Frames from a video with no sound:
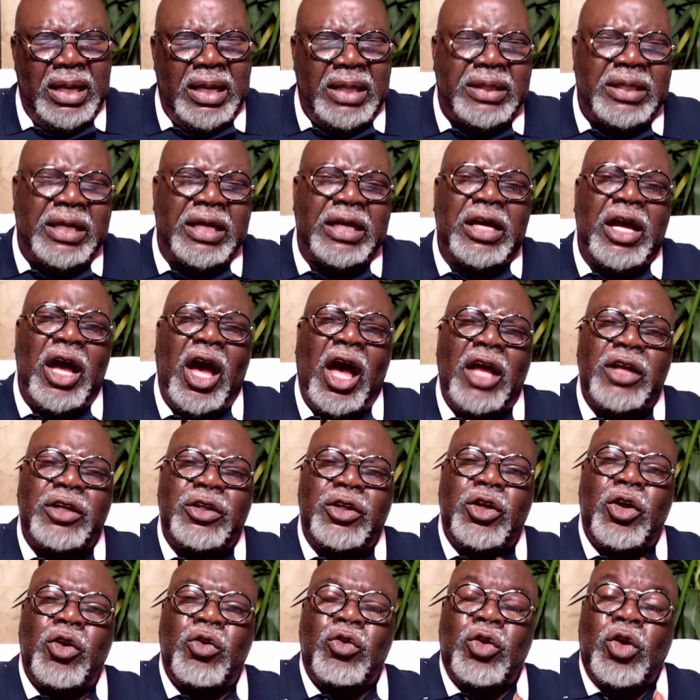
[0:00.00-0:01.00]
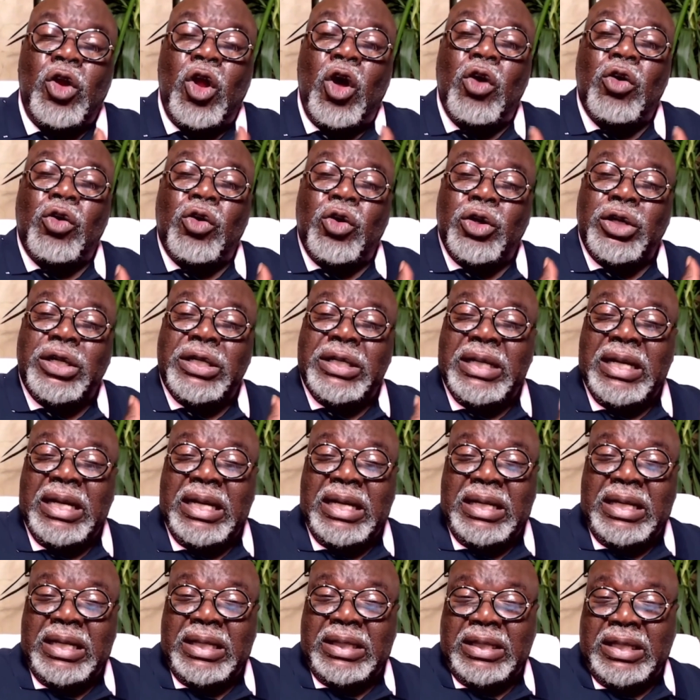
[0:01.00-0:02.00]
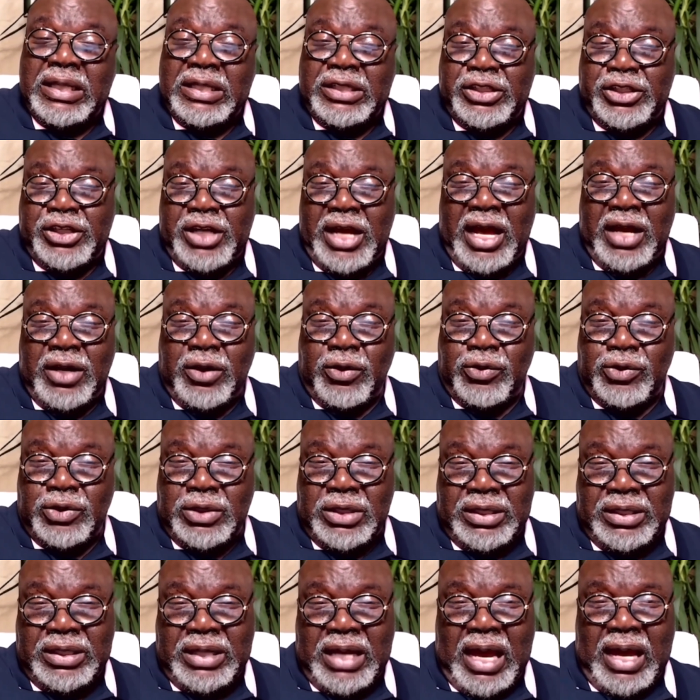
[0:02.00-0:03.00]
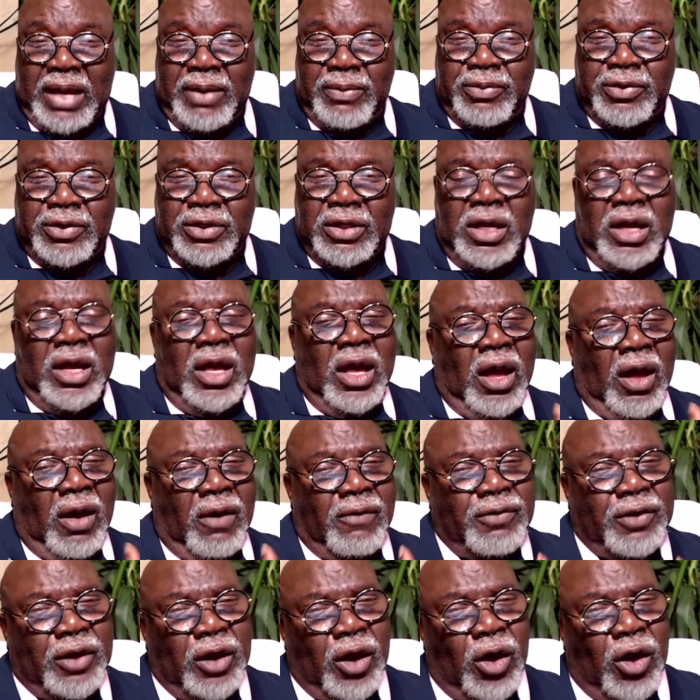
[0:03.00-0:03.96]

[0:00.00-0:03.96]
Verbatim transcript: that God no longer needed the shadows and types of the